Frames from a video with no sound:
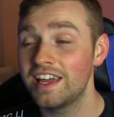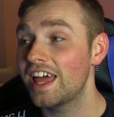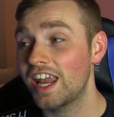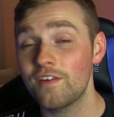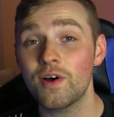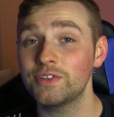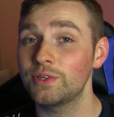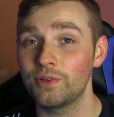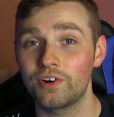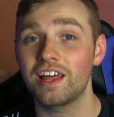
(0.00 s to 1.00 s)
and I've also
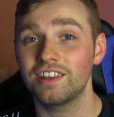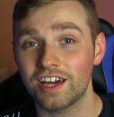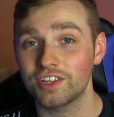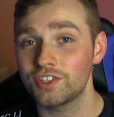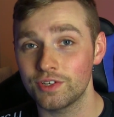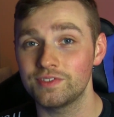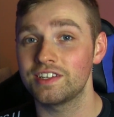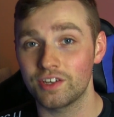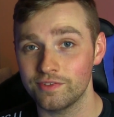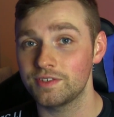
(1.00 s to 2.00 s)
learned a lot of do's and
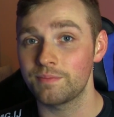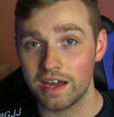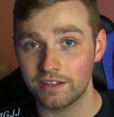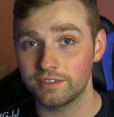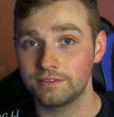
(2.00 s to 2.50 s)
don'ts about it.